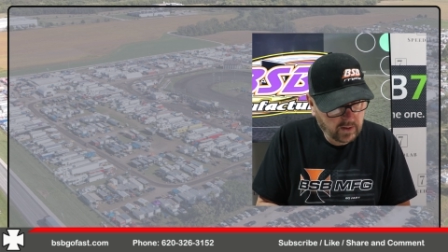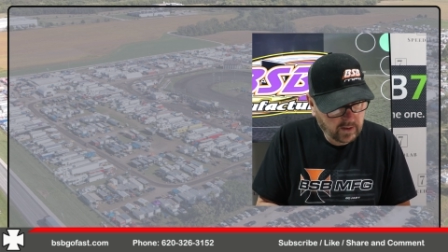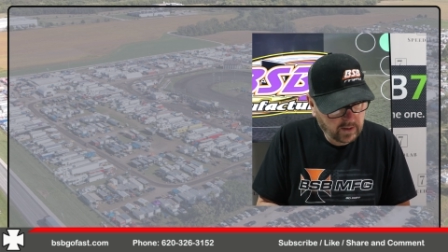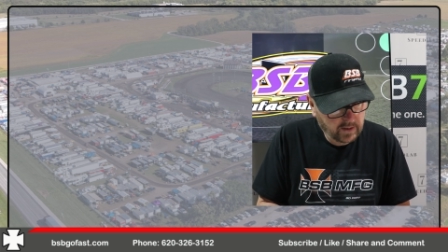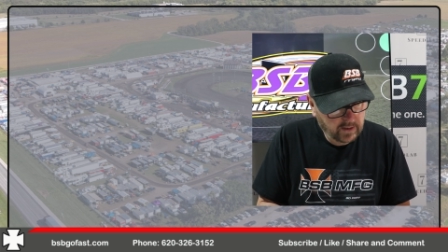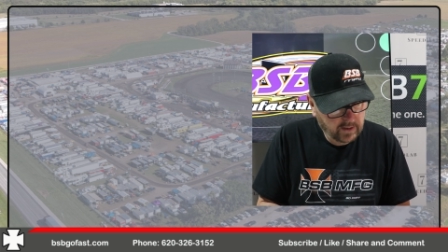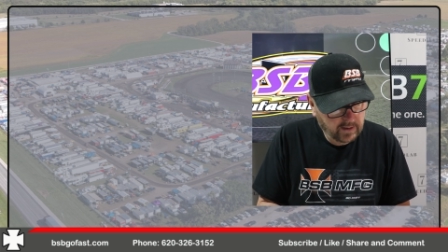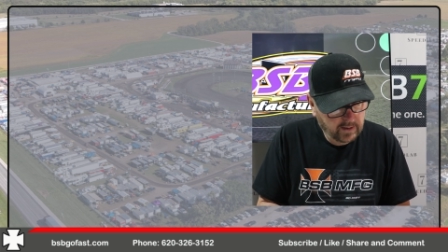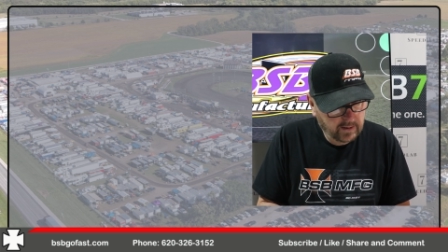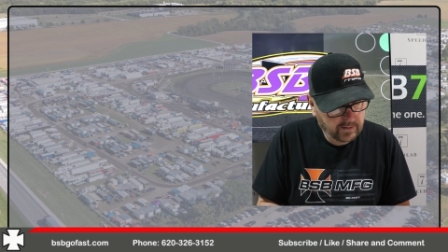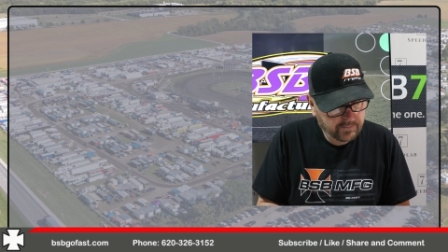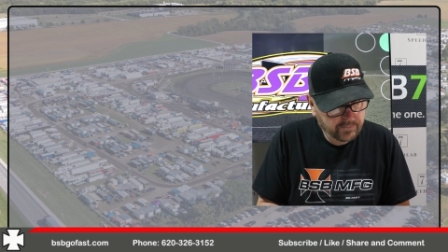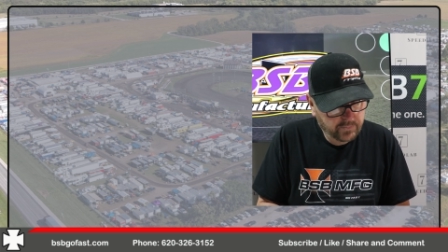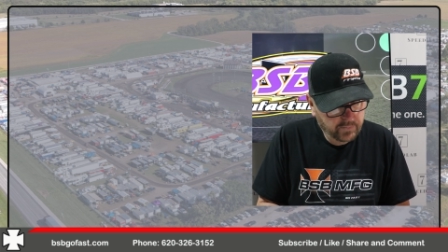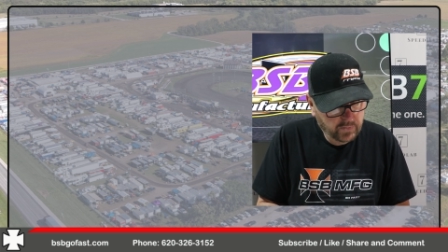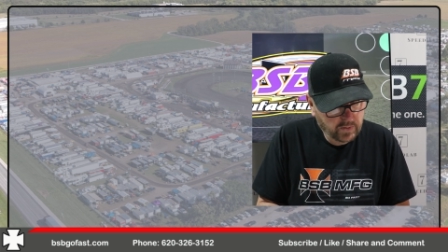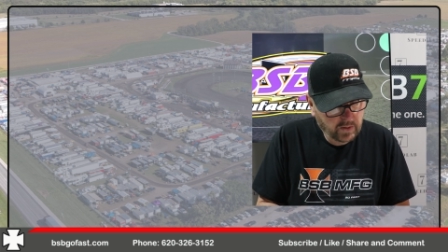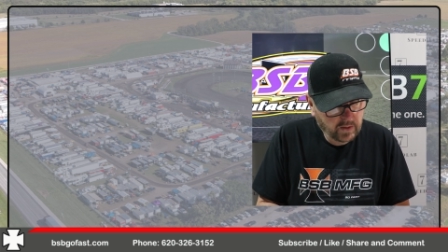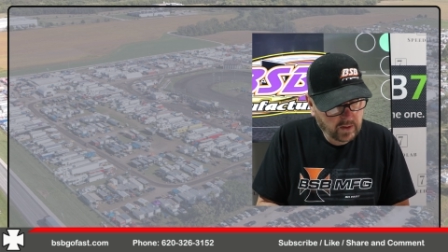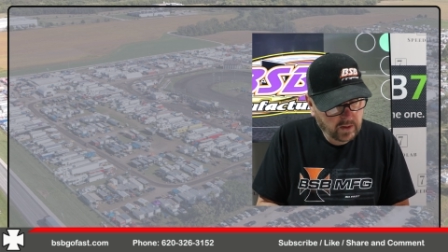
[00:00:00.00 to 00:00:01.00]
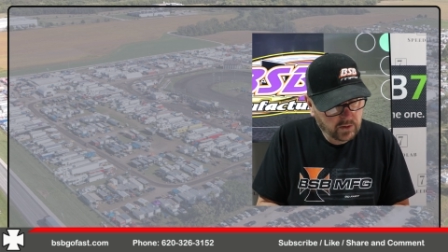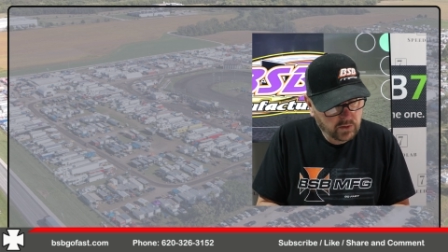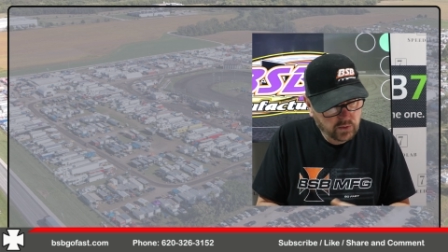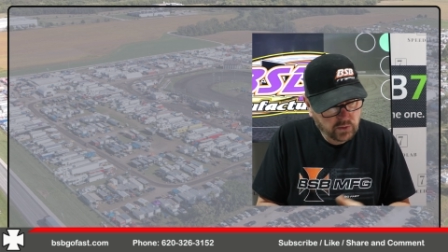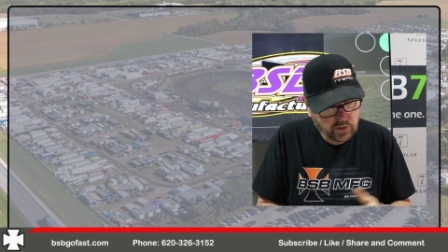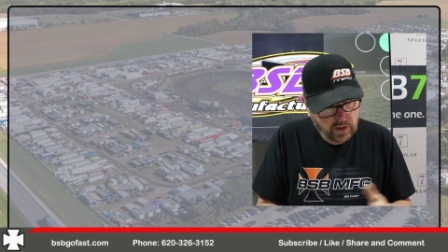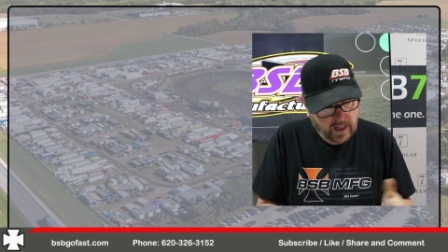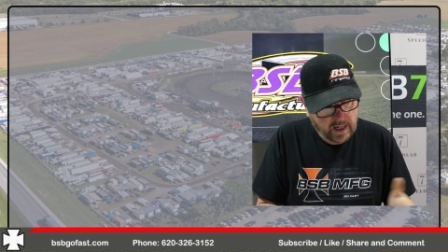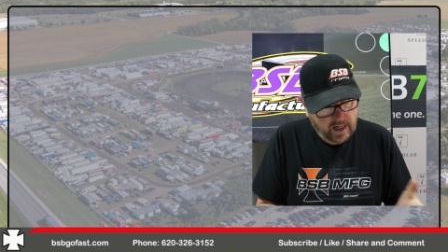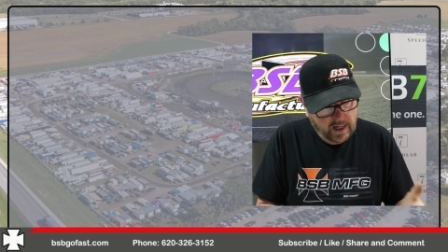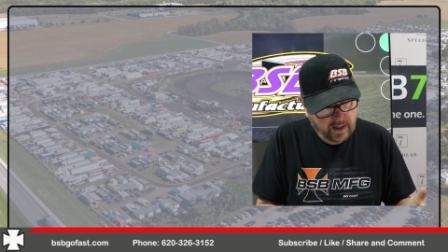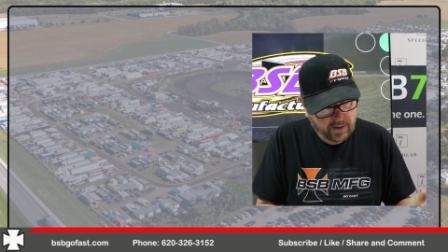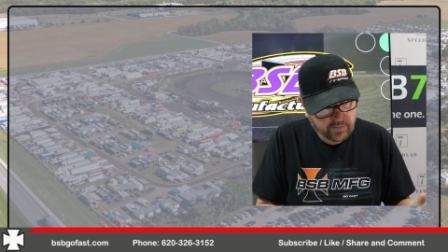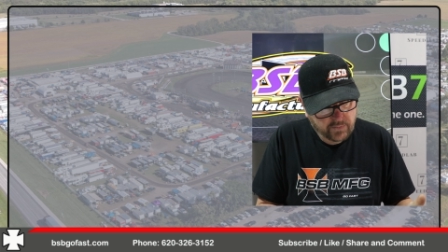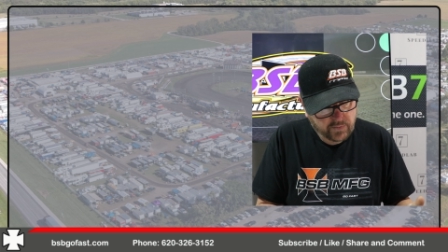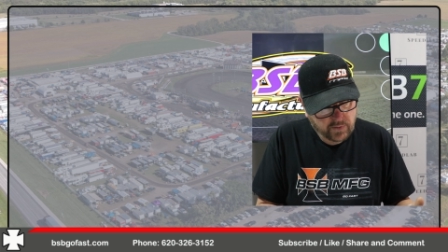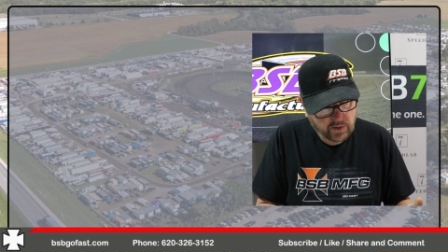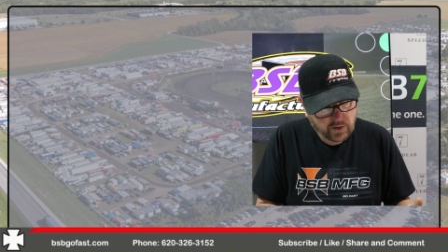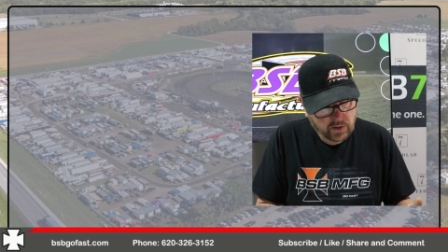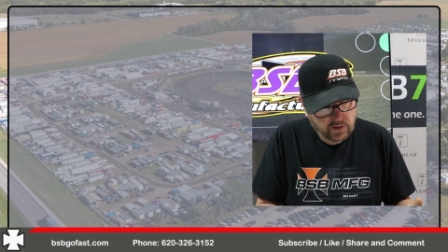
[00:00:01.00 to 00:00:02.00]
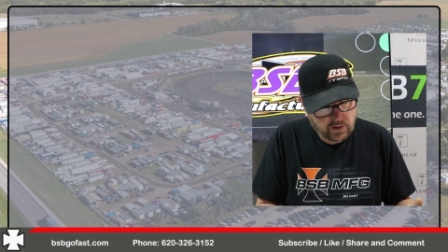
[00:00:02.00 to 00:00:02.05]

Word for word: Uh, you have